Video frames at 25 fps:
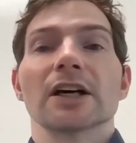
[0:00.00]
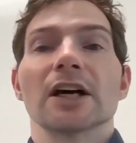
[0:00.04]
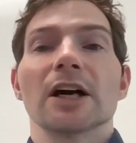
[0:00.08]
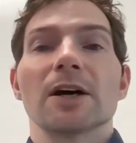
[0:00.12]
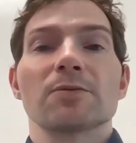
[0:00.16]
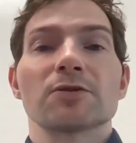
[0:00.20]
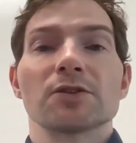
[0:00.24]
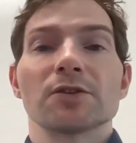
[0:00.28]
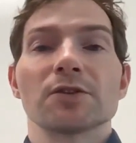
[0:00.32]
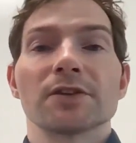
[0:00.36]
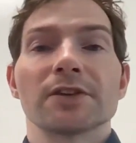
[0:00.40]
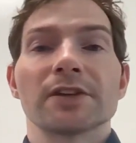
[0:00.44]

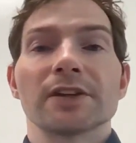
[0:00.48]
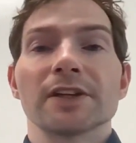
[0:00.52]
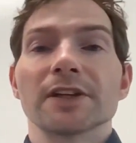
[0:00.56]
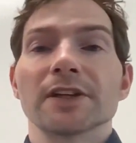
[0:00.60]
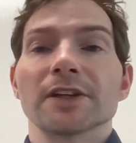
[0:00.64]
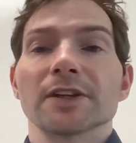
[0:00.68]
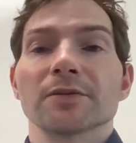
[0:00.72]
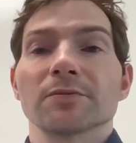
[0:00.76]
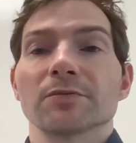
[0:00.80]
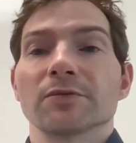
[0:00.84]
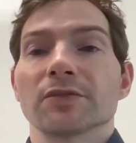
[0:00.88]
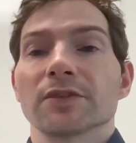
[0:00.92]

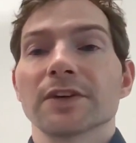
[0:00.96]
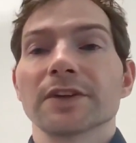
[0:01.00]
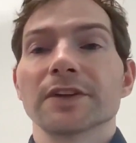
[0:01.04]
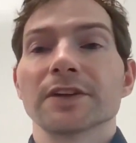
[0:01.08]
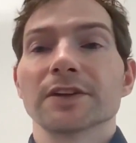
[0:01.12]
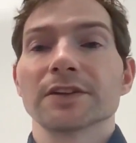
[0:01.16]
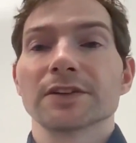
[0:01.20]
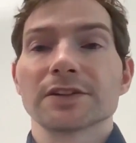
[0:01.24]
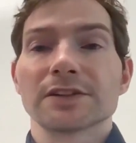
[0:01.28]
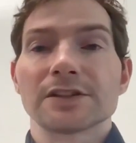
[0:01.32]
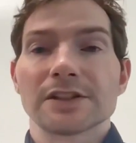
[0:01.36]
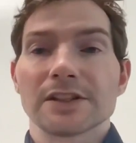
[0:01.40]
Absolutely
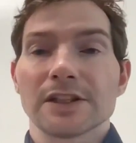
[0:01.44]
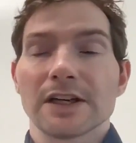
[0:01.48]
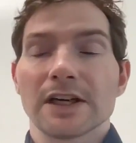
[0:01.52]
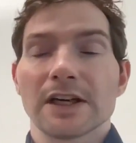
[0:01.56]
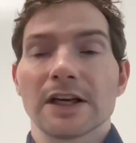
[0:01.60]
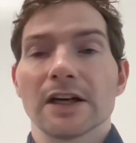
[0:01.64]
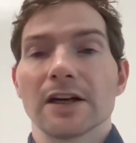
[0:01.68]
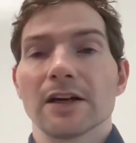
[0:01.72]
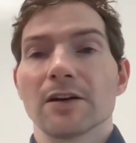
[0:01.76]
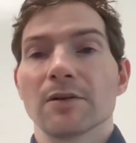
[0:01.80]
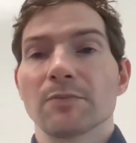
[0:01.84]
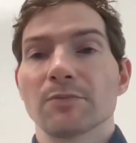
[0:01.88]
brilliant
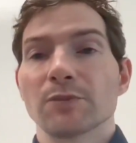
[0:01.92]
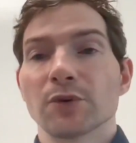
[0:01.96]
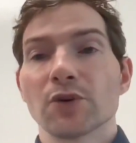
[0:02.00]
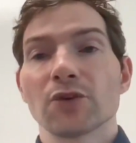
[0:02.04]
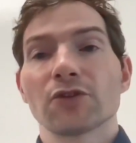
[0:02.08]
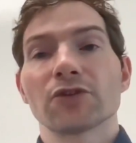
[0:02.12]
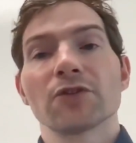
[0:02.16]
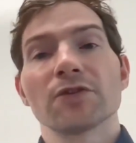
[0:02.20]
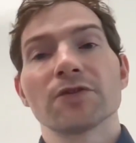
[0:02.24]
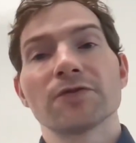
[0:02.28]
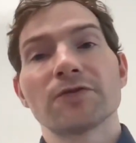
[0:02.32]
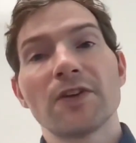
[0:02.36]

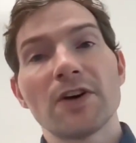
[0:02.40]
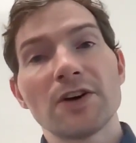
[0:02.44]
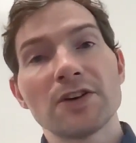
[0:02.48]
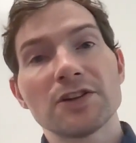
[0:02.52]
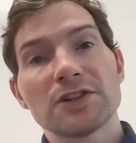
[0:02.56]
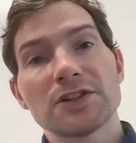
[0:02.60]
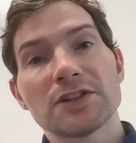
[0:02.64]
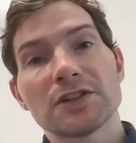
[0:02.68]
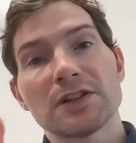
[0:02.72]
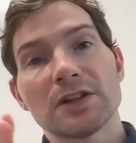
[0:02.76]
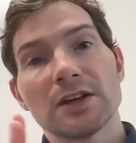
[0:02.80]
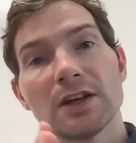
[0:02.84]
book. The
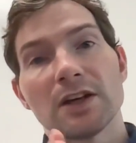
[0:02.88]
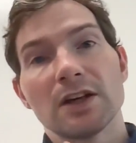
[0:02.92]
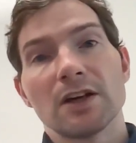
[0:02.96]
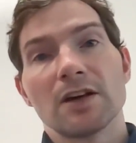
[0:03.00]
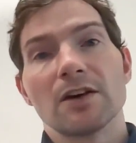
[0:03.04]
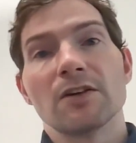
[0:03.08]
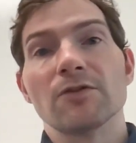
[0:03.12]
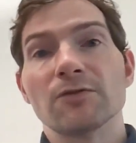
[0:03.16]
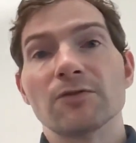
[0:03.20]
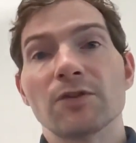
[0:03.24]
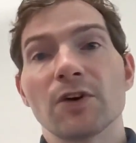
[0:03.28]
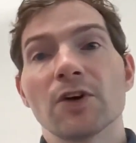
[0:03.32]
first
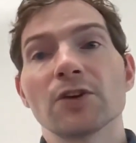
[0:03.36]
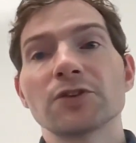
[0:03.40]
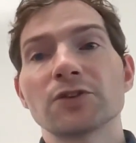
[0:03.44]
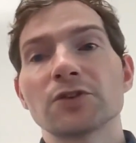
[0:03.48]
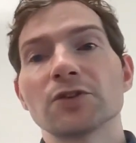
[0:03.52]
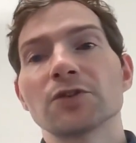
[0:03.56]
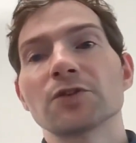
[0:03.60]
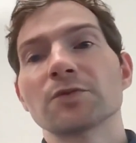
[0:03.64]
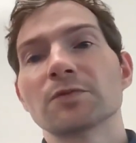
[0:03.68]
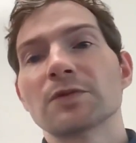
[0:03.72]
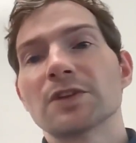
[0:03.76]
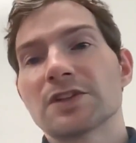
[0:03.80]

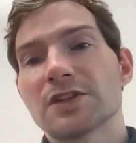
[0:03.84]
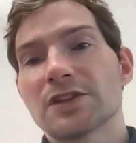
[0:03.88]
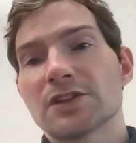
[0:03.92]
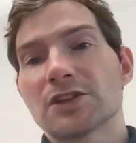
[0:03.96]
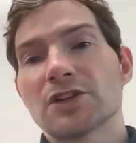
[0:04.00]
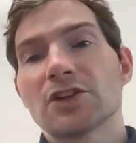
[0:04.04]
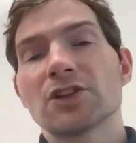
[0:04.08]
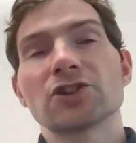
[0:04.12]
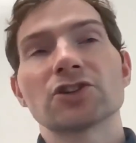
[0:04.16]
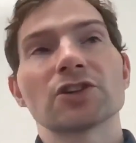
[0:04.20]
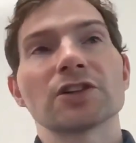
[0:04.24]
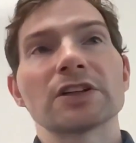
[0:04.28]
volume is
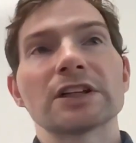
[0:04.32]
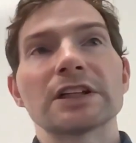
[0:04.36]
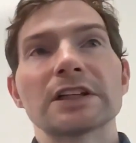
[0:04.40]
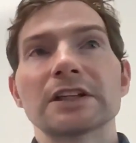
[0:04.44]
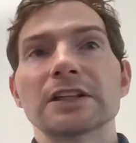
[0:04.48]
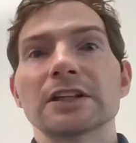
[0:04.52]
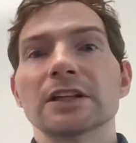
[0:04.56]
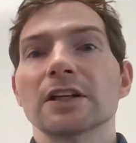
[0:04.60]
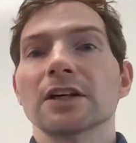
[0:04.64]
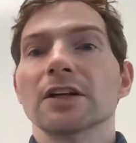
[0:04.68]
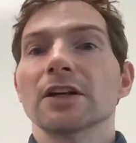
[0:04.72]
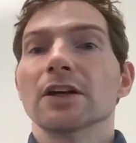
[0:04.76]

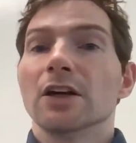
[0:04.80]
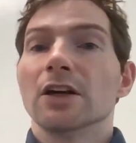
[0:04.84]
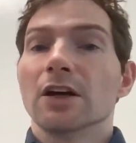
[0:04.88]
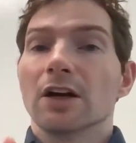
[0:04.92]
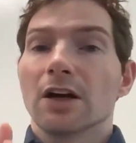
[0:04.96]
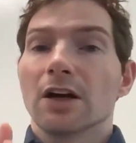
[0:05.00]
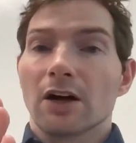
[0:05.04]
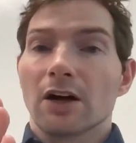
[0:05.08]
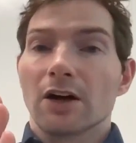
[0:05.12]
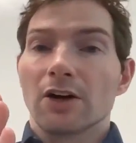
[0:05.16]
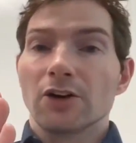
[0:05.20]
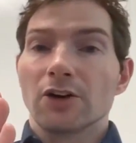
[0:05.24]
essentially
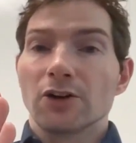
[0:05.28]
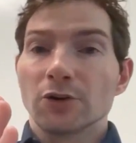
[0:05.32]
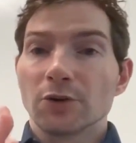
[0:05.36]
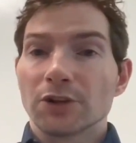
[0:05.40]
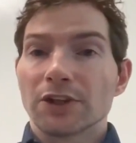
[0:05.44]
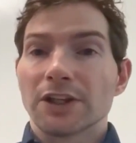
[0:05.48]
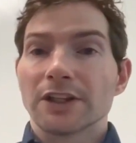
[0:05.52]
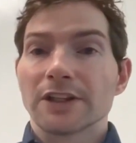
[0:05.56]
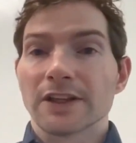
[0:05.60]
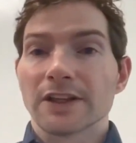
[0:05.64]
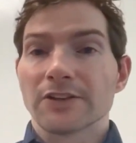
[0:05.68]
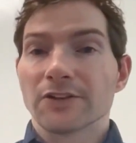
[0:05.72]

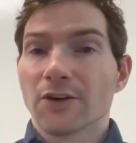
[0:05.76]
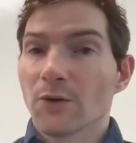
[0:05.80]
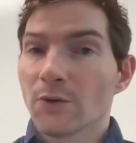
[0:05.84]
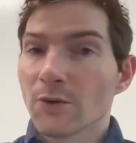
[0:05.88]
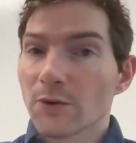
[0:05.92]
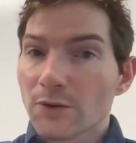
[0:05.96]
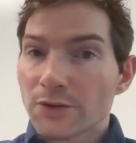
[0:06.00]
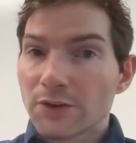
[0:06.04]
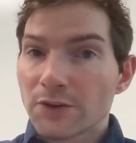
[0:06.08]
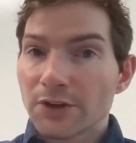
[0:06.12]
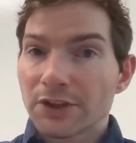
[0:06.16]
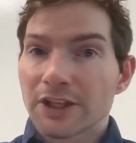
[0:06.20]
looking at
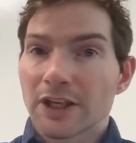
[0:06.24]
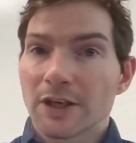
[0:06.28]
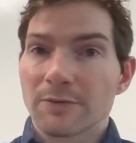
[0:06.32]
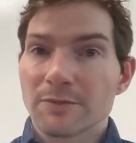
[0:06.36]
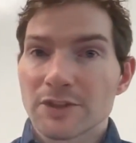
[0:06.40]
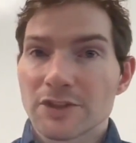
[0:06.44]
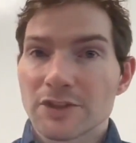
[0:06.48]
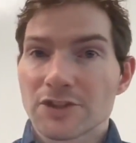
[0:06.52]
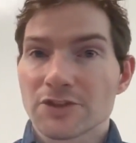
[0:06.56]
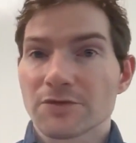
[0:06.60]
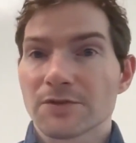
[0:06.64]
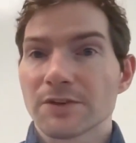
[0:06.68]
all the
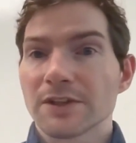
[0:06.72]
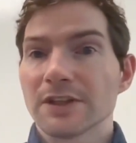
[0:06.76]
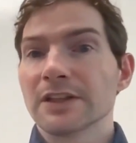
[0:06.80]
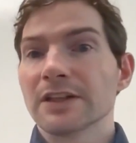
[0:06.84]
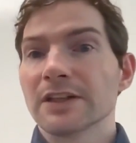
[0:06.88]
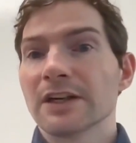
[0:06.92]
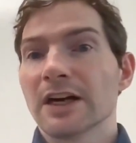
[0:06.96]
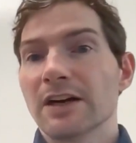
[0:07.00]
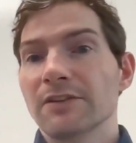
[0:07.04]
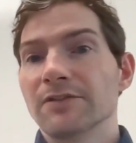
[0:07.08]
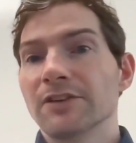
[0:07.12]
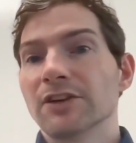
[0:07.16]

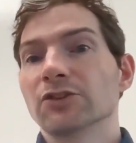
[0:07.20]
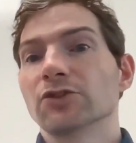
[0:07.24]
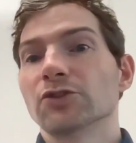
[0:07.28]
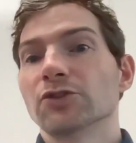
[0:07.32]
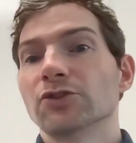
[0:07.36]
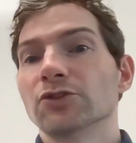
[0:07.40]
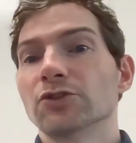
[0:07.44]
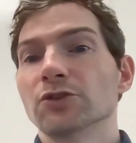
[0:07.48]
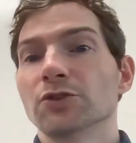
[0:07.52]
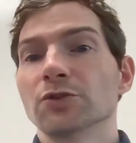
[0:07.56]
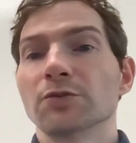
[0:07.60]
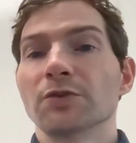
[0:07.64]
chemistry having
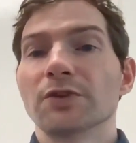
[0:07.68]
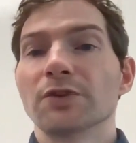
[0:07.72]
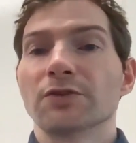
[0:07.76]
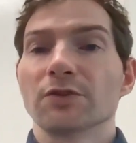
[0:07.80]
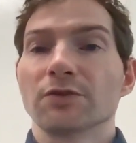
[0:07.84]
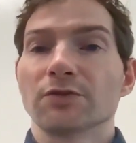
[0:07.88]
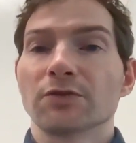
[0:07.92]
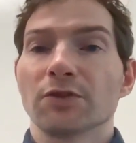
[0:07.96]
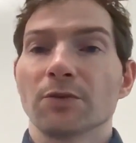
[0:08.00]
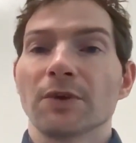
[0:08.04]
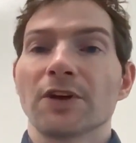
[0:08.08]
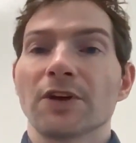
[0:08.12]
to do with
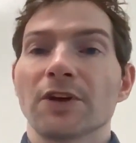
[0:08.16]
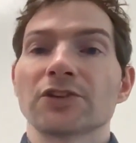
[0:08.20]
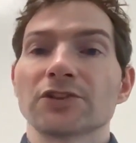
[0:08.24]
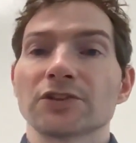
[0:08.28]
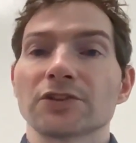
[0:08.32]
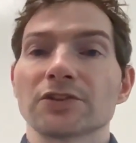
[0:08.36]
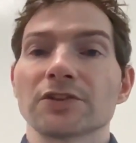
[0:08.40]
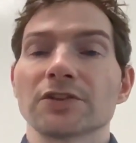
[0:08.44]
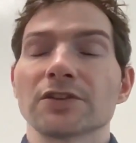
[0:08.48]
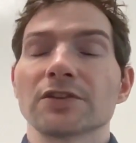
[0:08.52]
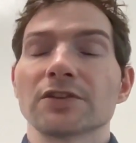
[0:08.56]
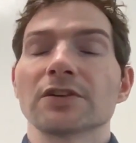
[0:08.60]
the
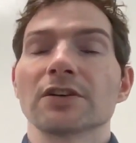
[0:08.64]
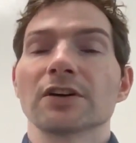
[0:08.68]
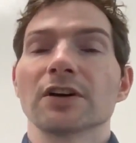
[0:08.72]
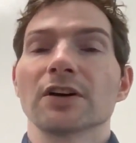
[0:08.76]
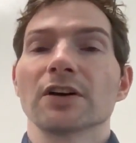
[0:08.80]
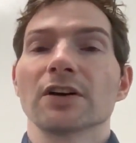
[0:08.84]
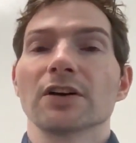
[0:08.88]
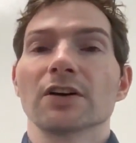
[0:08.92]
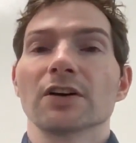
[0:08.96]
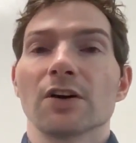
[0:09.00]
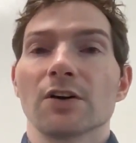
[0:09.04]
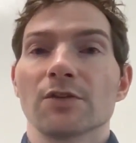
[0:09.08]
formation
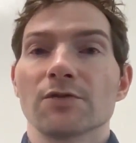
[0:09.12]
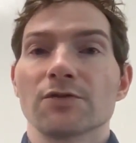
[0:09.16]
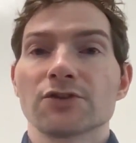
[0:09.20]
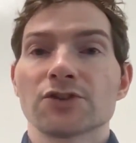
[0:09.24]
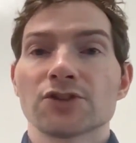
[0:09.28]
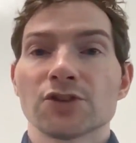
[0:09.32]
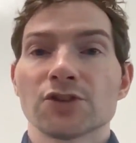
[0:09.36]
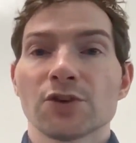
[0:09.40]
of